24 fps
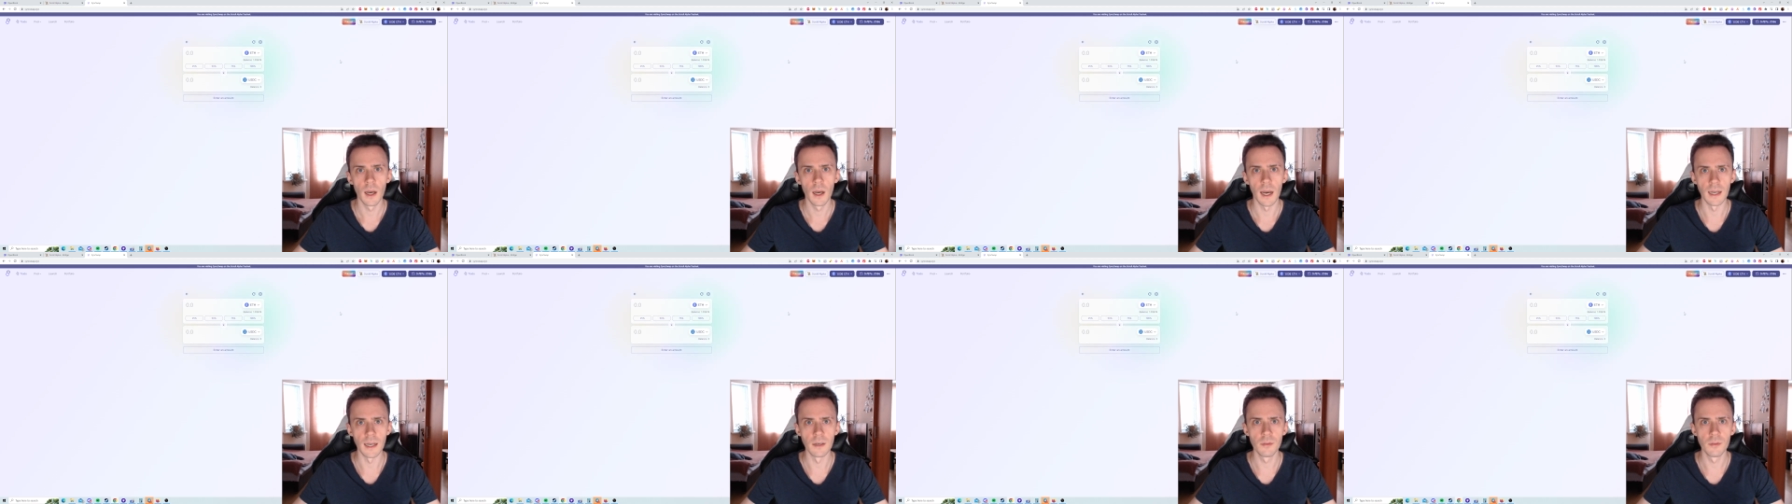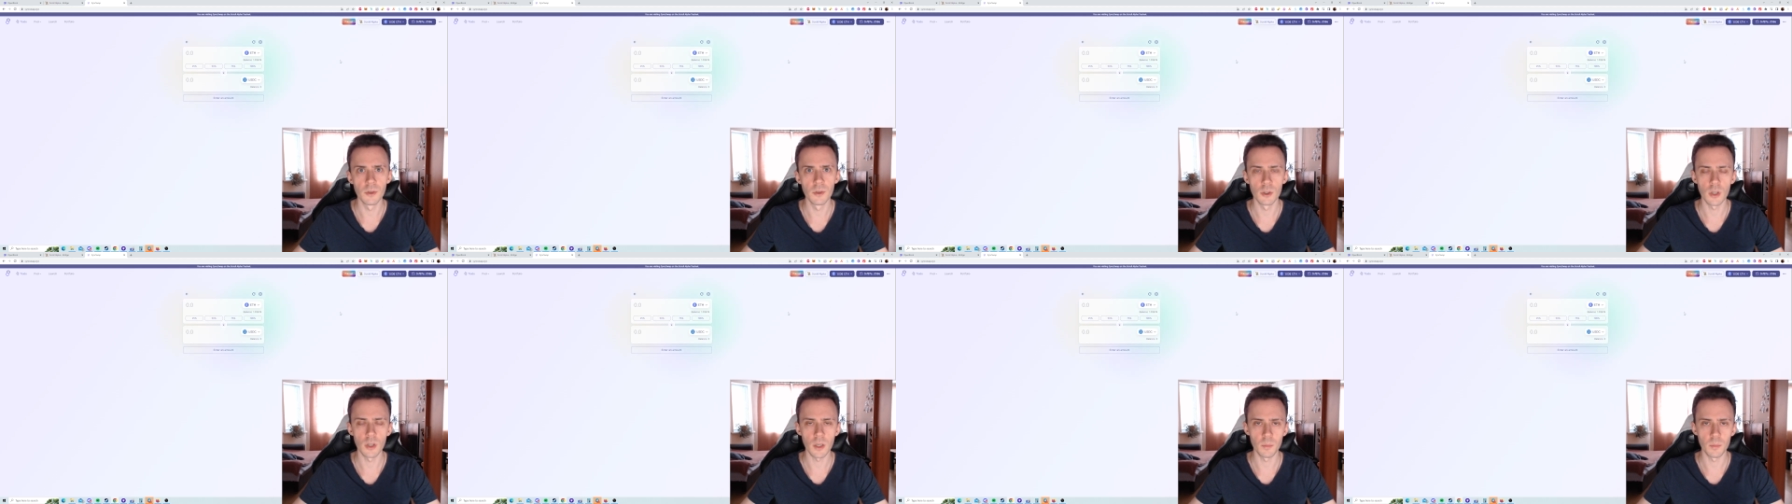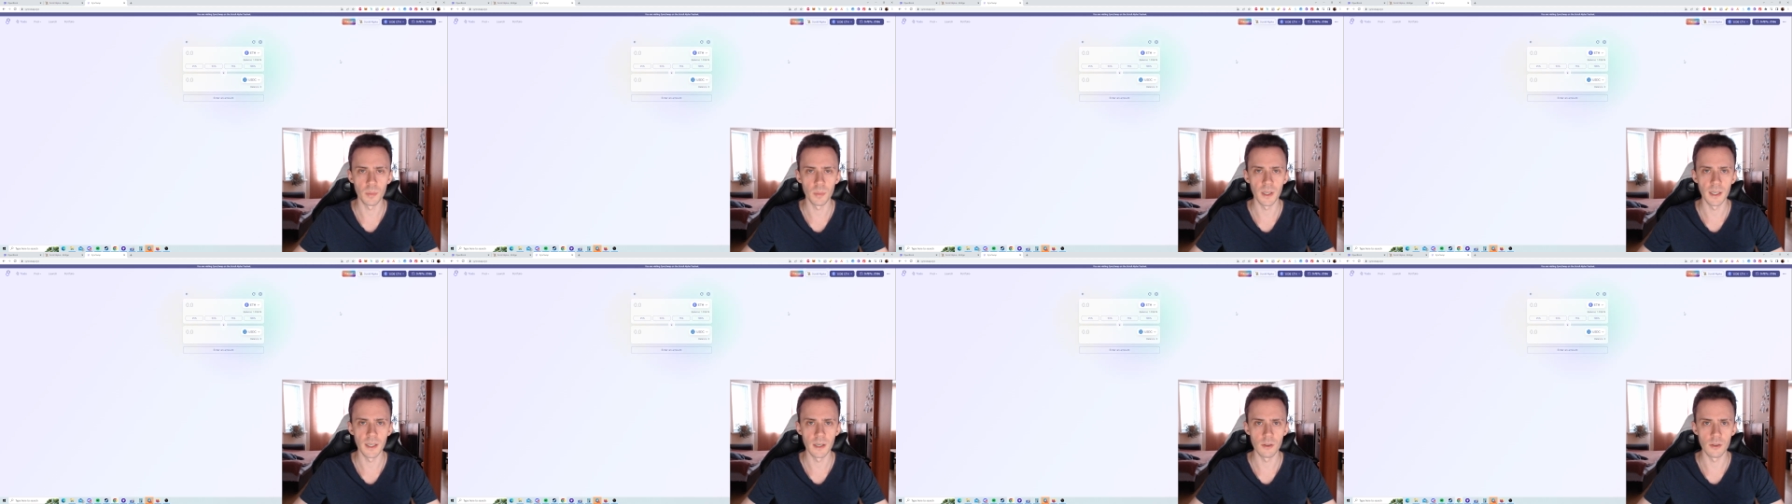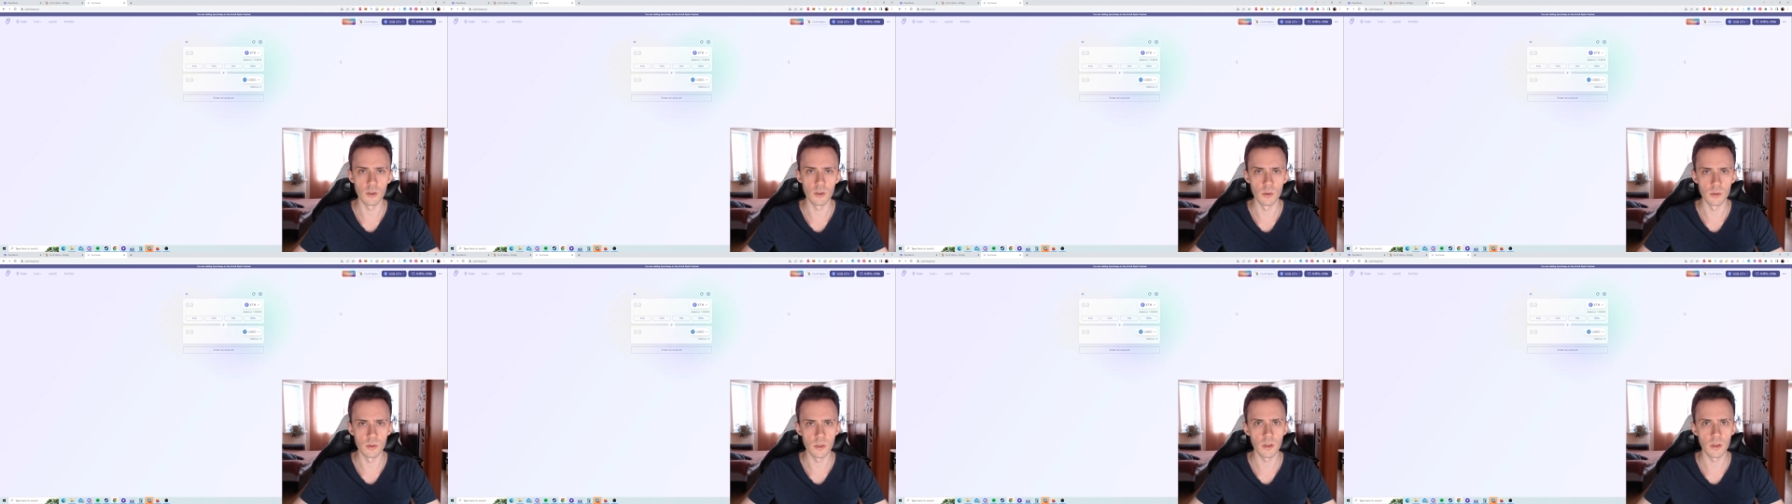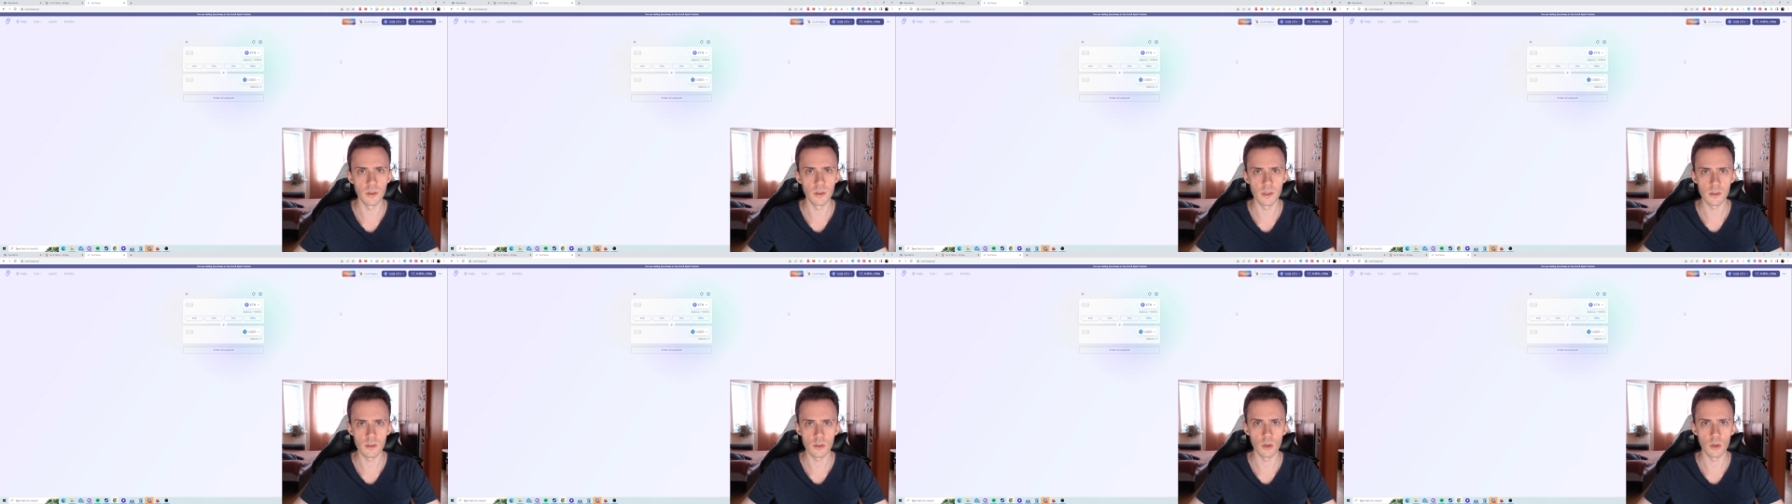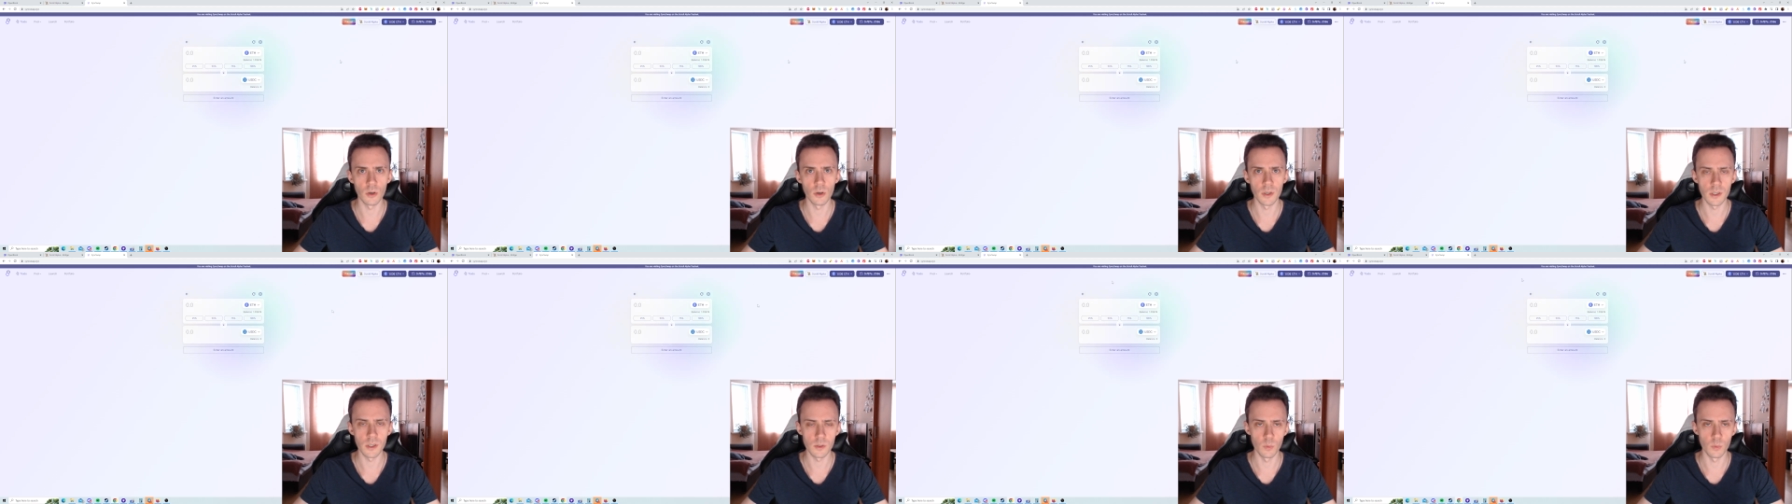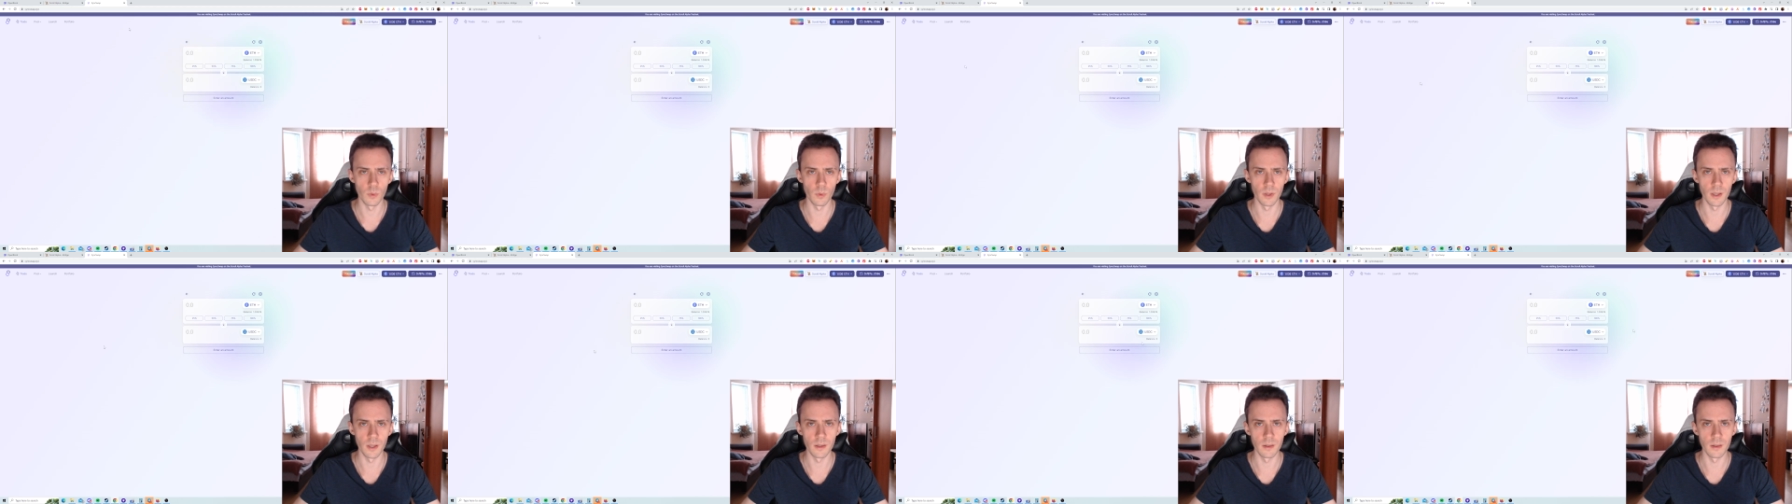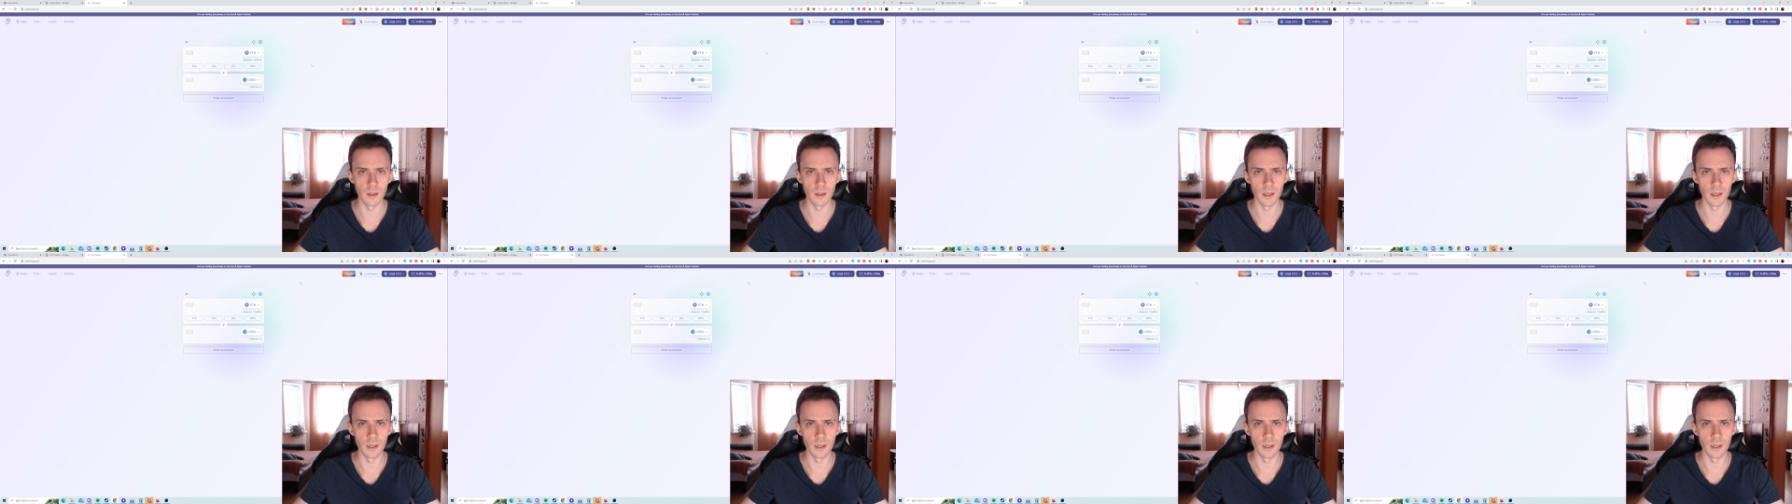And if you're not planning using these tokens within